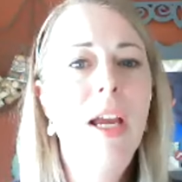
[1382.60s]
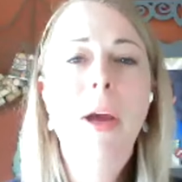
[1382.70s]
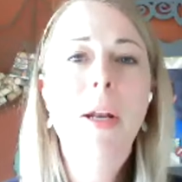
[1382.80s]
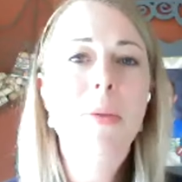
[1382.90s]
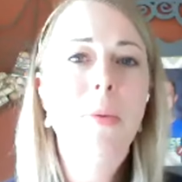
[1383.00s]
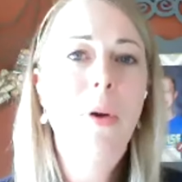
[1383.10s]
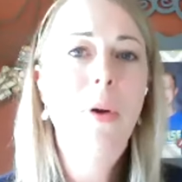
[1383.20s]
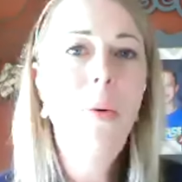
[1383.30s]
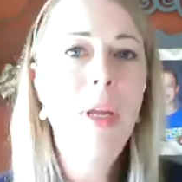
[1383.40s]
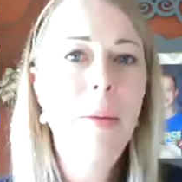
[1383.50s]
up big. I might as well
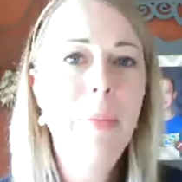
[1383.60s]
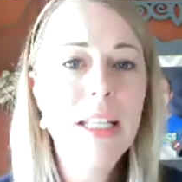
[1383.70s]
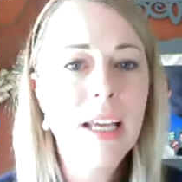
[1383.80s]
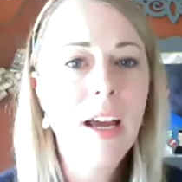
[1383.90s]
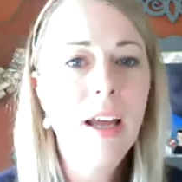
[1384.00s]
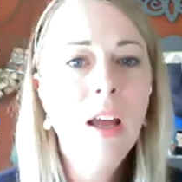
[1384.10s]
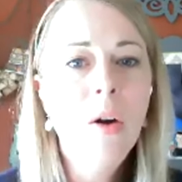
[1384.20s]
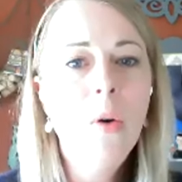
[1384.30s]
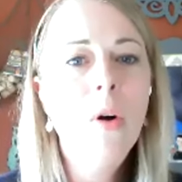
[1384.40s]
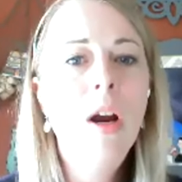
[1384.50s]
go eat a pizza.
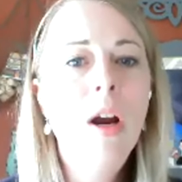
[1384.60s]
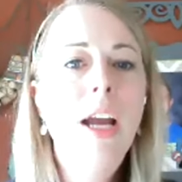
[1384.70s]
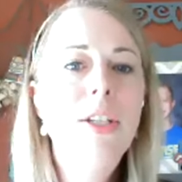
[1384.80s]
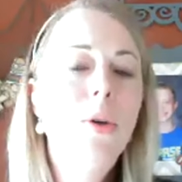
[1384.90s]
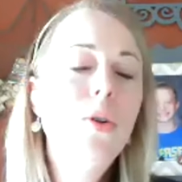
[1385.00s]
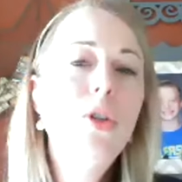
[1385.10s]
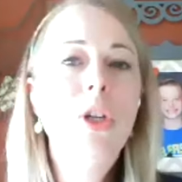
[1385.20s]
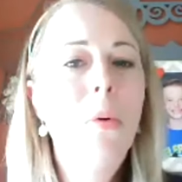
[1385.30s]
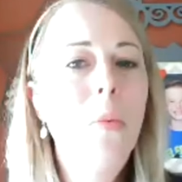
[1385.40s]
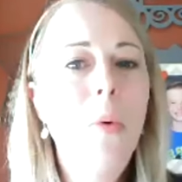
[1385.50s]
Or I told
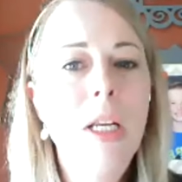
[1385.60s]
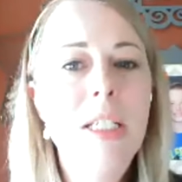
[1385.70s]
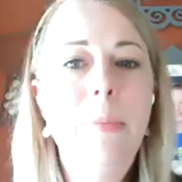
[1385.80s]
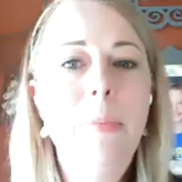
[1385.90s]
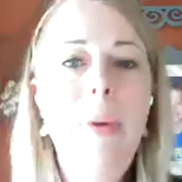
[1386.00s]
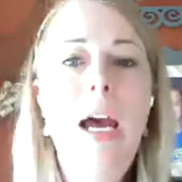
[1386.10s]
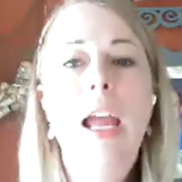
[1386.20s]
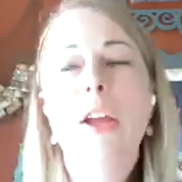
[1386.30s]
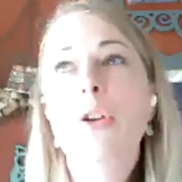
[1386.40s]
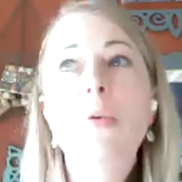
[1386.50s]
you no one wanted to buy.
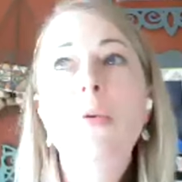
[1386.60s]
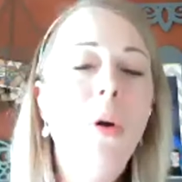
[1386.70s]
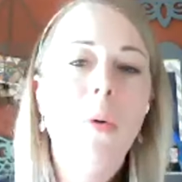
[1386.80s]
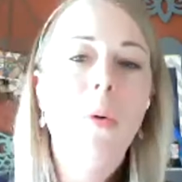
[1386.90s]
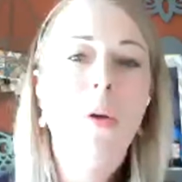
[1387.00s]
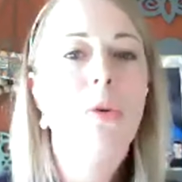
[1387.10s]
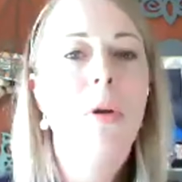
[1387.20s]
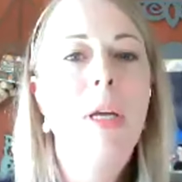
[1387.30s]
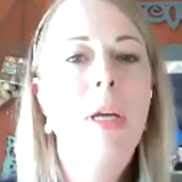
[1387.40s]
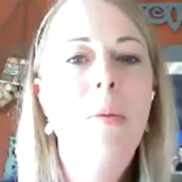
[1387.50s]
I knew no one would
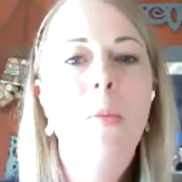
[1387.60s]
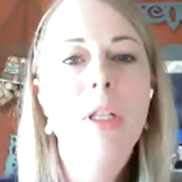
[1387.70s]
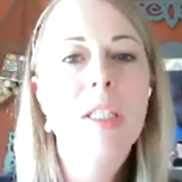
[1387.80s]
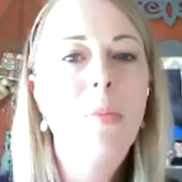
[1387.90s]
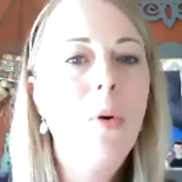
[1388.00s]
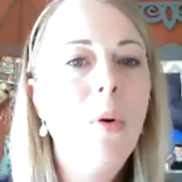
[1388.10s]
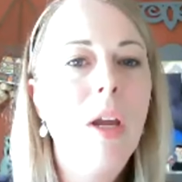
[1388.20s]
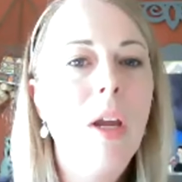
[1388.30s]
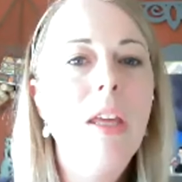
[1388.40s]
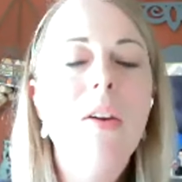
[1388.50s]
join my team. What's the
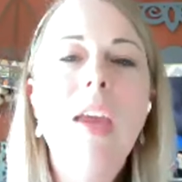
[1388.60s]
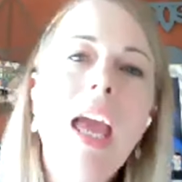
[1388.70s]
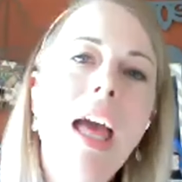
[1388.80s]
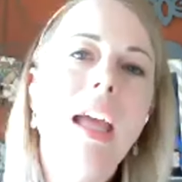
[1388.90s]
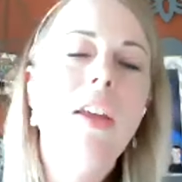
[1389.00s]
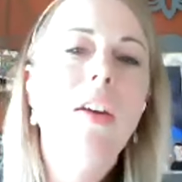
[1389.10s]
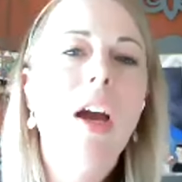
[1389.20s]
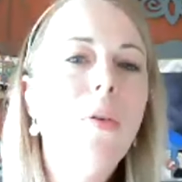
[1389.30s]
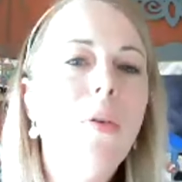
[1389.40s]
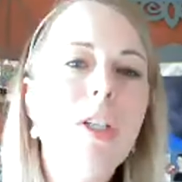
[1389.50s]
point? You can't. You
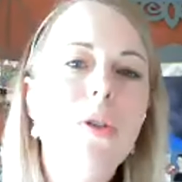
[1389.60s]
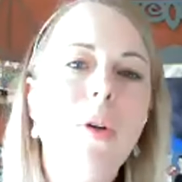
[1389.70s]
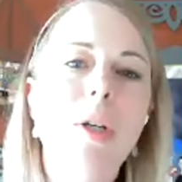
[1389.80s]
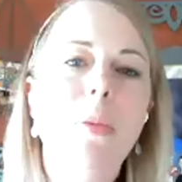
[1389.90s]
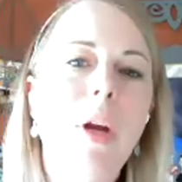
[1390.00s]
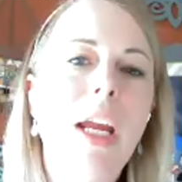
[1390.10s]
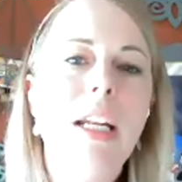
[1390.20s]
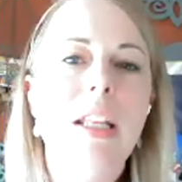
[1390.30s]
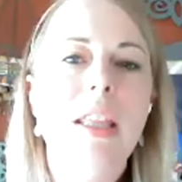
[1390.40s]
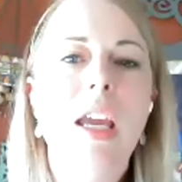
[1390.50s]
got to retrain your
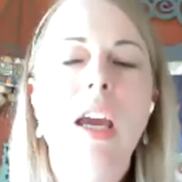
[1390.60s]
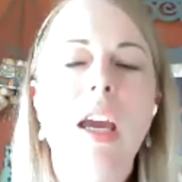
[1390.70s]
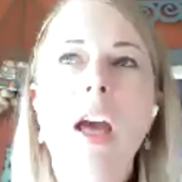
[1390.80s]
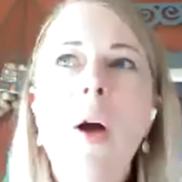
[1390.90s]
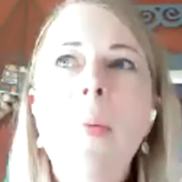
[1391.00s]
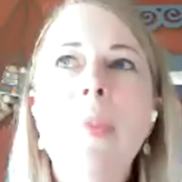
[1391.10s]
brain to think,